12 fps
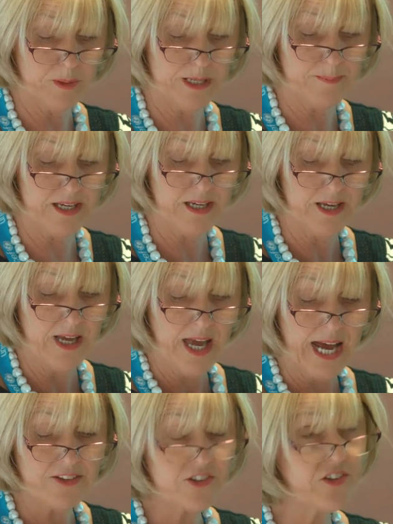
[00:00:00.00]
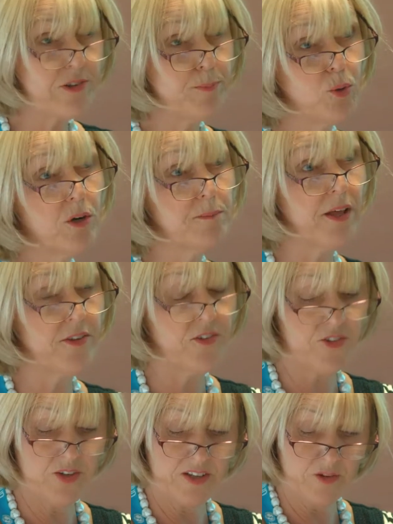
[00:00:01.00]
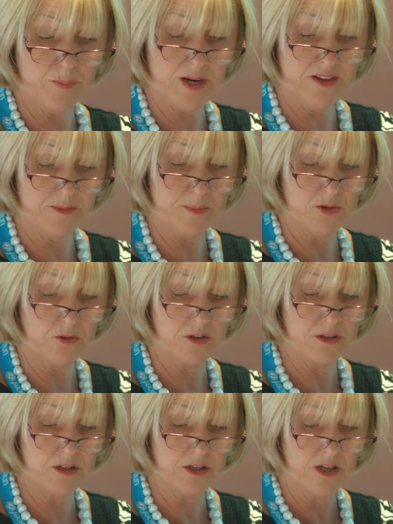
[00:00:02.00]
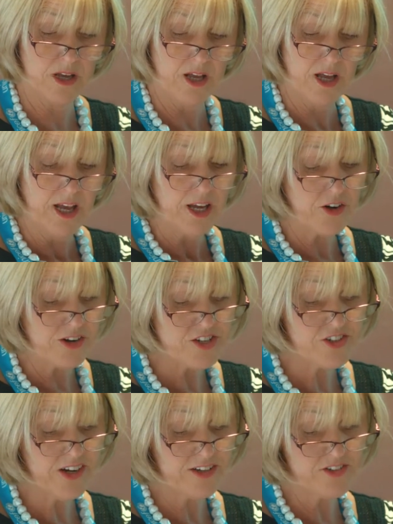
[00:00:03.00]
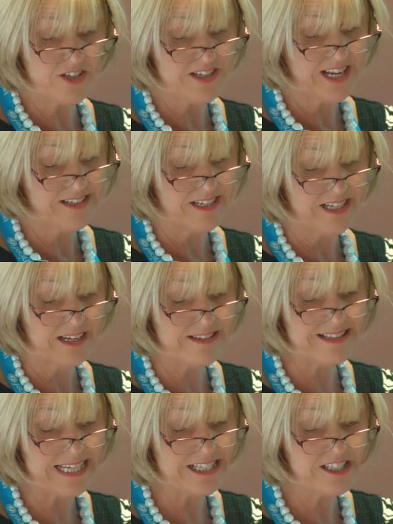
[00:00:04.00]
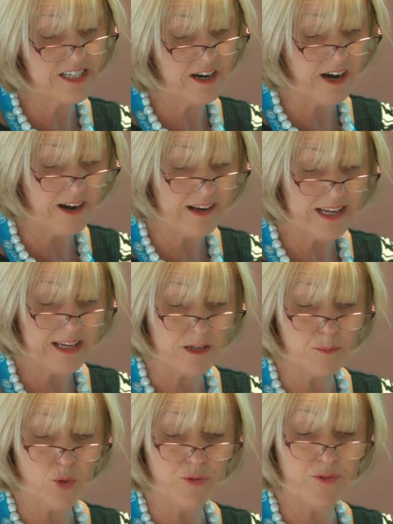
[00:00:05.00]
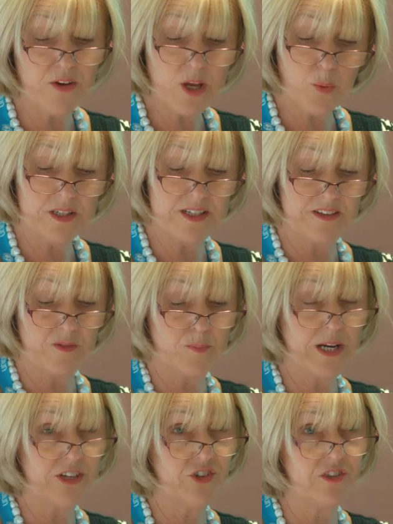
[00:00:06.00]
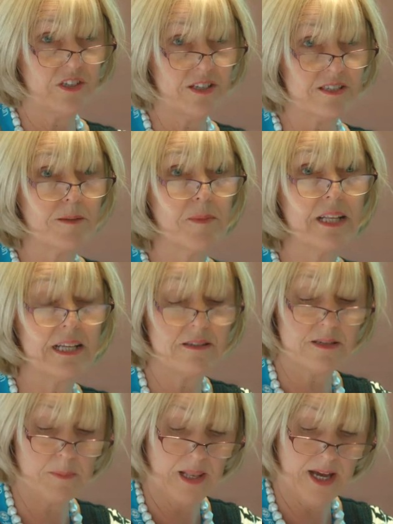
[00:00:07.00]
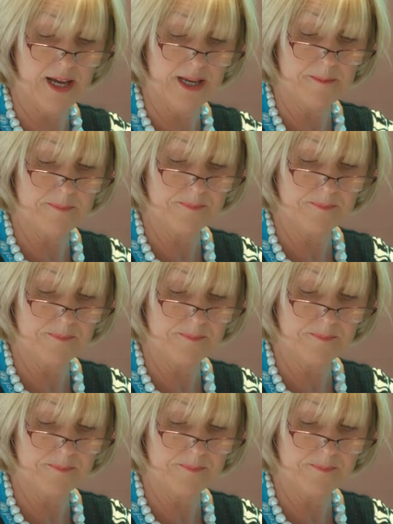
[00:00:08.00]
baby and to support mothers to express milk. Greater understanding has led to early and more frequent expression to stimulate supply.